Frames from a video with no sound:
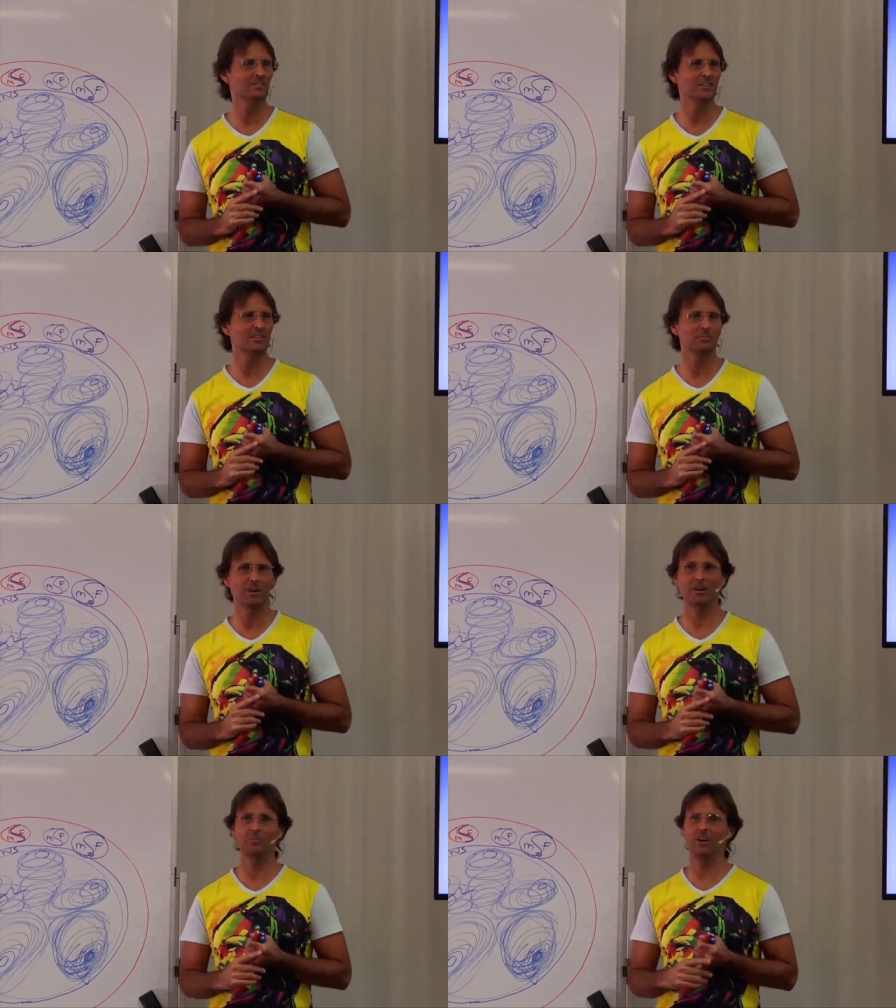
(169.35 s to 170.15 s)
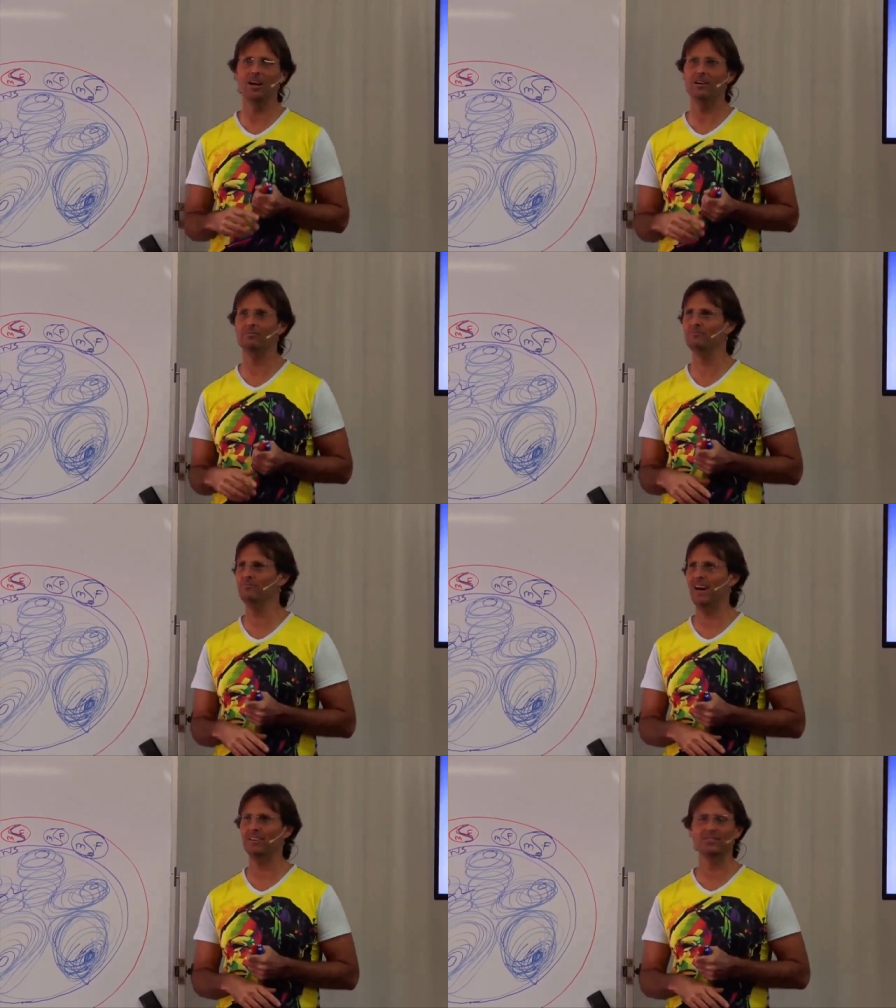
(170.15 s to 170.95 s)
Right? By
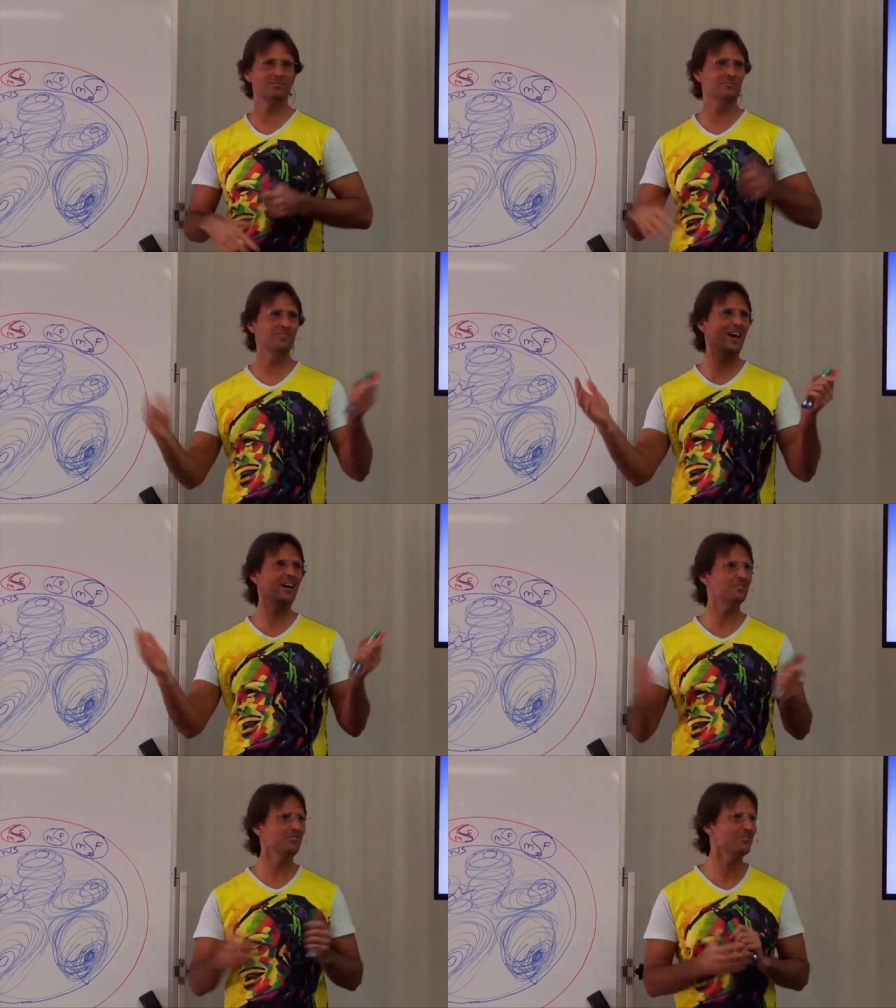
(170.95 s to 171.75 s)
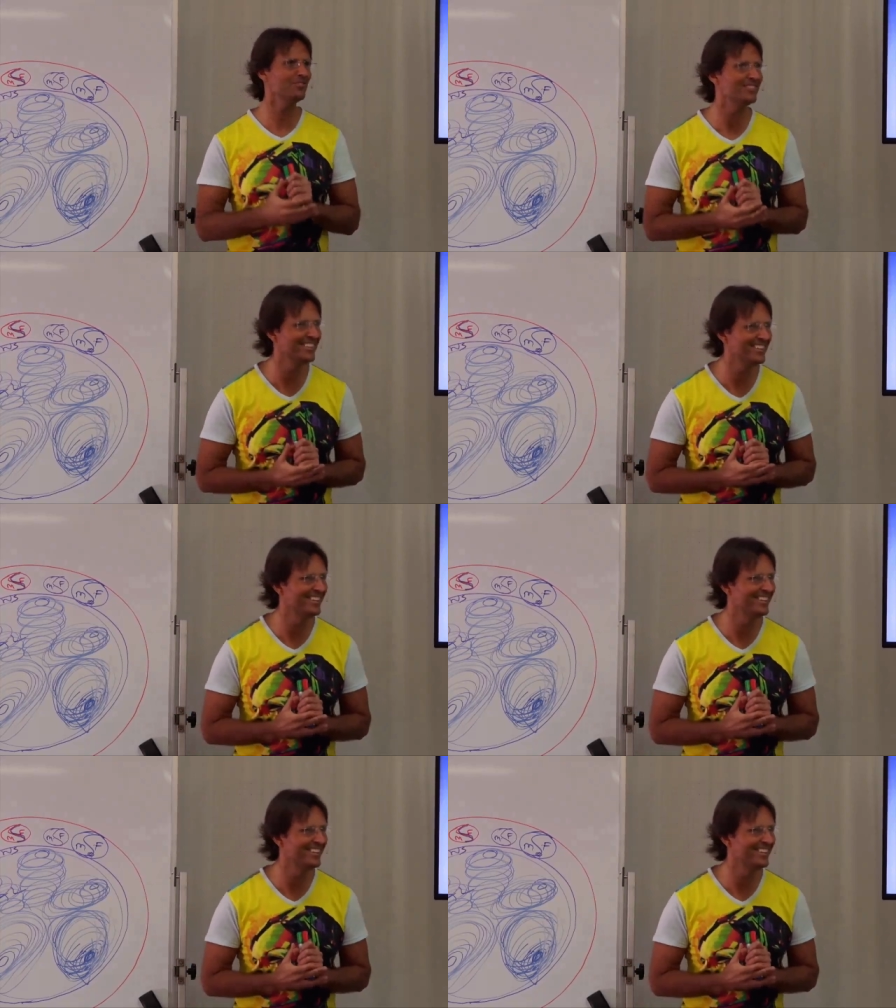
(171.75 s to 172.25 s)
factors of thousands.